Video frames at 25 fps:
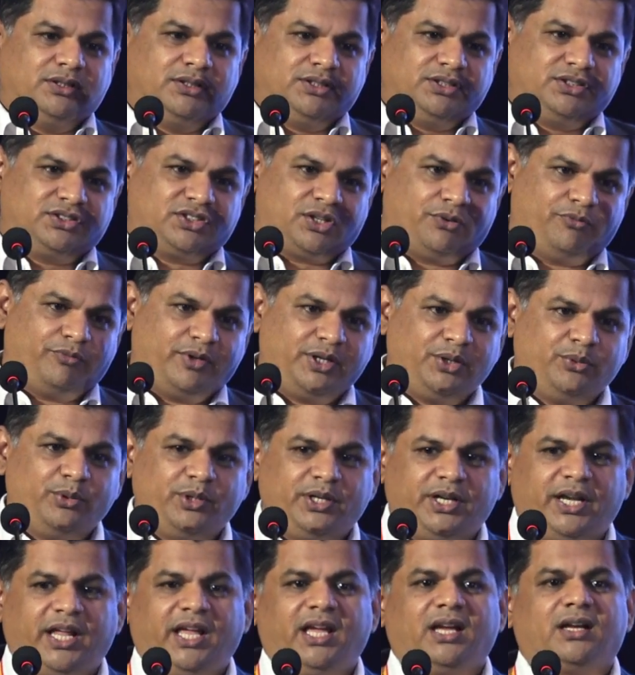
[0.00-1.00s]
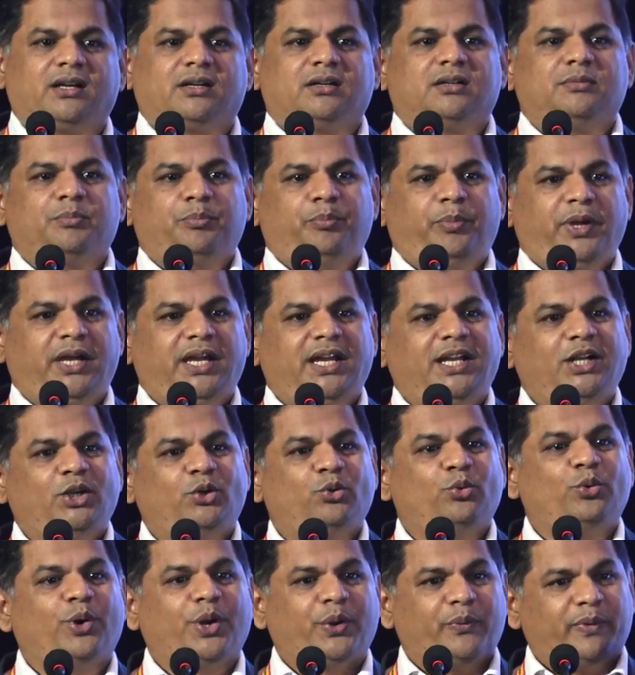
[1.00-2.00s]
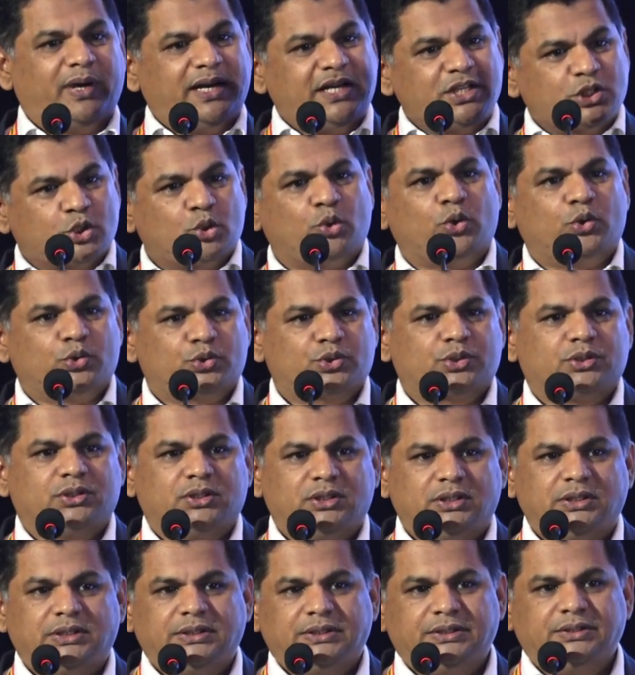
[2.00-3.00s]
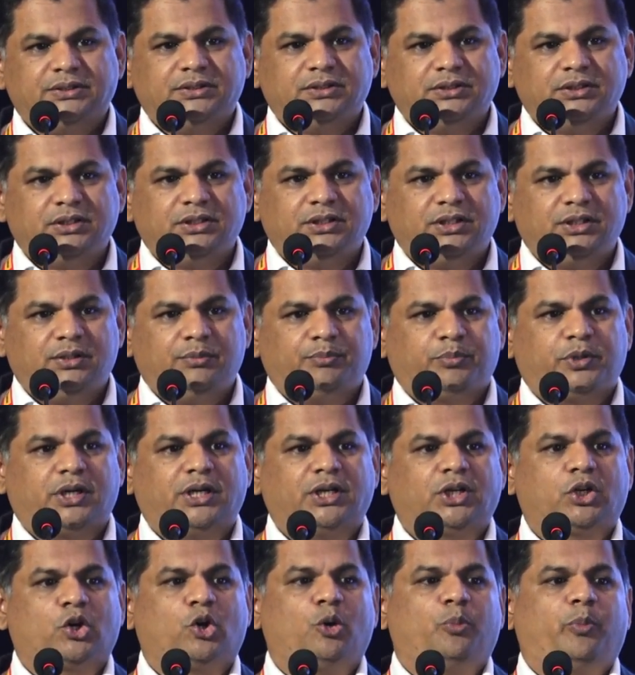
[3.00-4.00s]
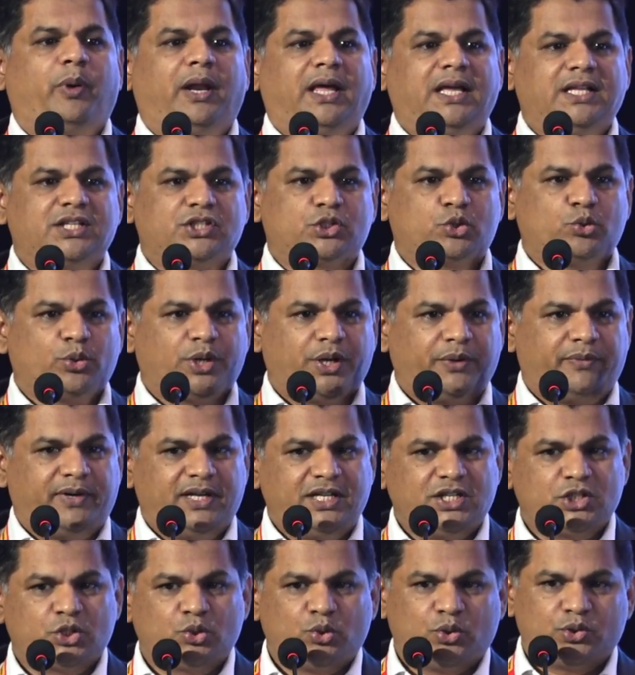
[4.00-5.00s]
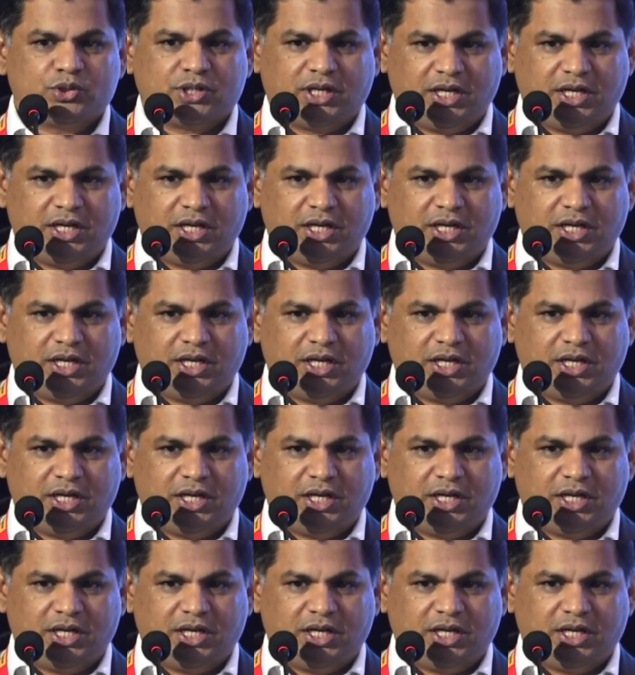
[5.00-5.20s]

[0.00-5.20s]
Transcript: someone would take pain to revise those control plans, to revise those